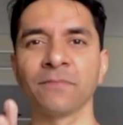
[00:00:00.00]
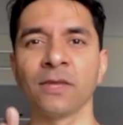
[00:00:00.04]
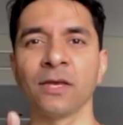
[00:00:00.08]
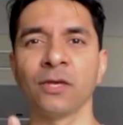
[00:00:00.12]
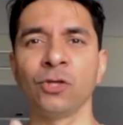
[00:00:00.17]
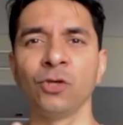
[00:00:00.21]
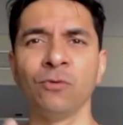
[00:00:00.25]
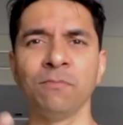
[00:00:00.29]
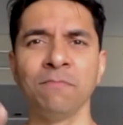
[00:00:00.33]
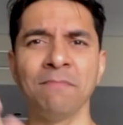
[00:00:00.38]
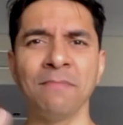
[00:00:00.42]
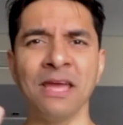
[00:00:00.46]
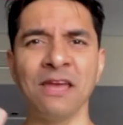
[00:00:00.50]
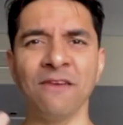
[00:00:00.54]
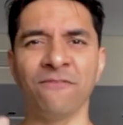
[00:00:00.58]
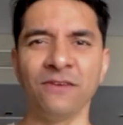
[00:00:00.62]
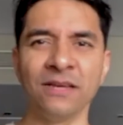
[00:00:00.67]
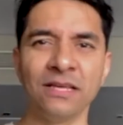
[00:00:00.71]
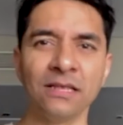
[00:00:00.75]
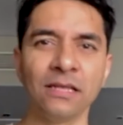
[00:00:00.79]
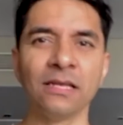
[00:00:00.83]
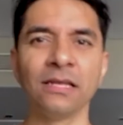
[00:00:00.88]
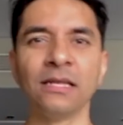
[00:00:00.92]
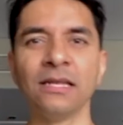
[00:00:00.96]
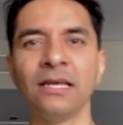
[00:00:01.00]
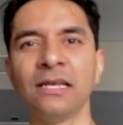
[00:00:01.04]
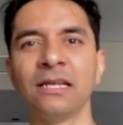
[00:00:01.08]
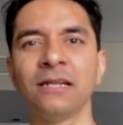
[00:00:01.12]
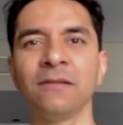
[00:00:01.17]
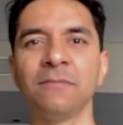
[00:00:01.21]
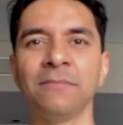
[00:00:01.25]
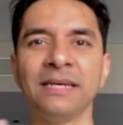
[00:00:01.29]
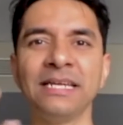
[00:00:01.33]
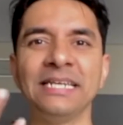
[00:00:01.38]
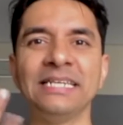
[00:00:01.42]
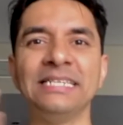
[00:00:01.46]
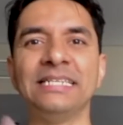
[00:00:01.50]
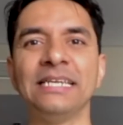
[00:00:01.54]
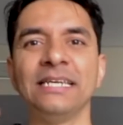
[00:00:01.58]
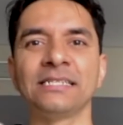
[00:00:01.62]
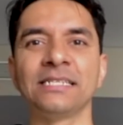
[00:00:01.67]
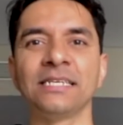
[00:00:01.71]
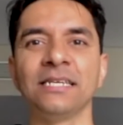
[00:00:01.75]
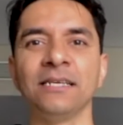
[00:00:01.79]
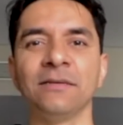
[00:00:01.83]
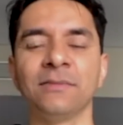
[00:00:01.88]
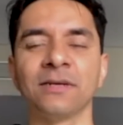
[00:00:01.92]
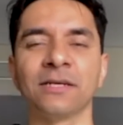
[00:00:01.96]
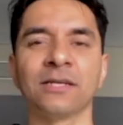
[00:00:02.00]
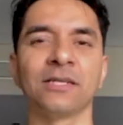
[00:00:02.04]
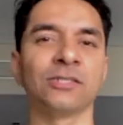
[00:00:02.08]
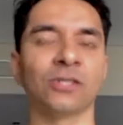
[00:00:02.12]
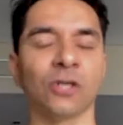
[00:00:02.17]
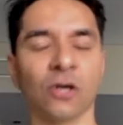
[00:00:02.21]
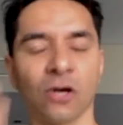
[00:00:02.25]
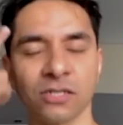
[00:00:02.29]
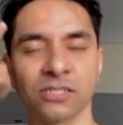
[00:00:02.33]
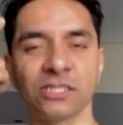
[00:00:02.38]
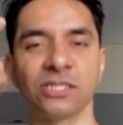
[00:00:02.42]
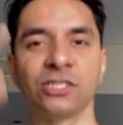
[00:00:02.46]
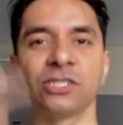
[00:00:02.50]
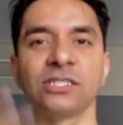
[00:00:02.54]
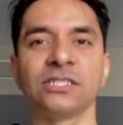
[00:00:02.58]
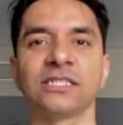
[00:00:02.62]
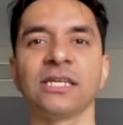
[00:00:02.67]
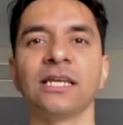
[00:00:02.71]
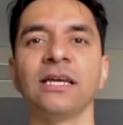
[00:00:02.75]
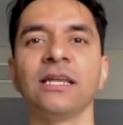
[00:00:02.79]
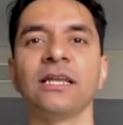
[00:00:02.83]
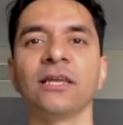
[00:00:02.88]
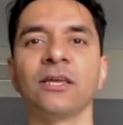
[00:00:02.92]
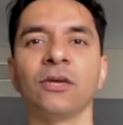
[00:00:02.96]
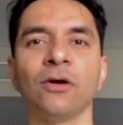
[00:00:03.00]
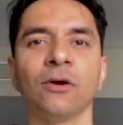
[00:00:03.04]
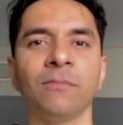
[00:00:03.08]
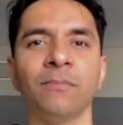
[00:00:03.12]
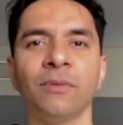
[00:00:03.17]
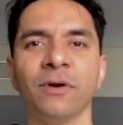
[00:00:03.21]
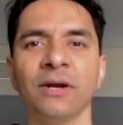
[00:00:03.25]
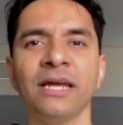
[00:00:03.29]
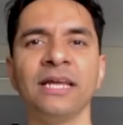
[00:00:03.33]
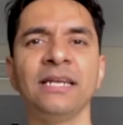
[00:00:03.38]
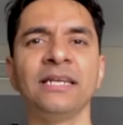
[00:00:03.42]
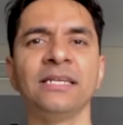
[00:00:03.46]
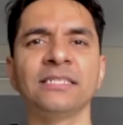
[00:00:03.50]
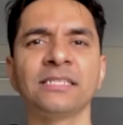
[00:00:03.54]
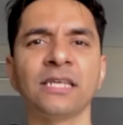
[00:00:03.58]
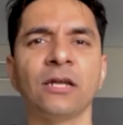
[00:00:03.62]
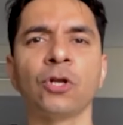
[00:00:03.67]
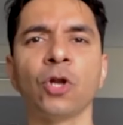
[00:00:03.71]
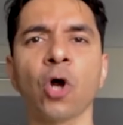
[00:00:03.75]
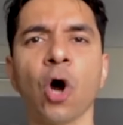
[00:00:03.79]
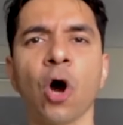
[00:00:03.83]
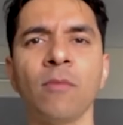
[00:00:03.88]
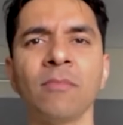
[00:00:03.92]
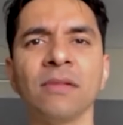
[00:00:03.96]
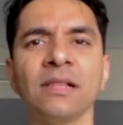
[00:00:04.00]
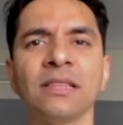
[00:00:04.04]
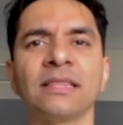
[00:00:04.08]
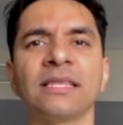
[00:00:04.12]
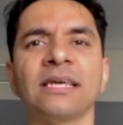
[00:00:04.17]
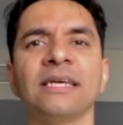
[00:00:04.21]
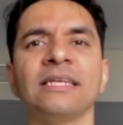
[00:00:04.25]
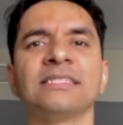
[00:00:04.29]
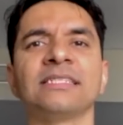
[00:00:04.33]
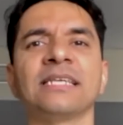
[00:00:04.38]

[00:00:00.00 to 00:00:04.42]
You may feel a little bit dizzy because oxygen's hitting your brain. These are normal things.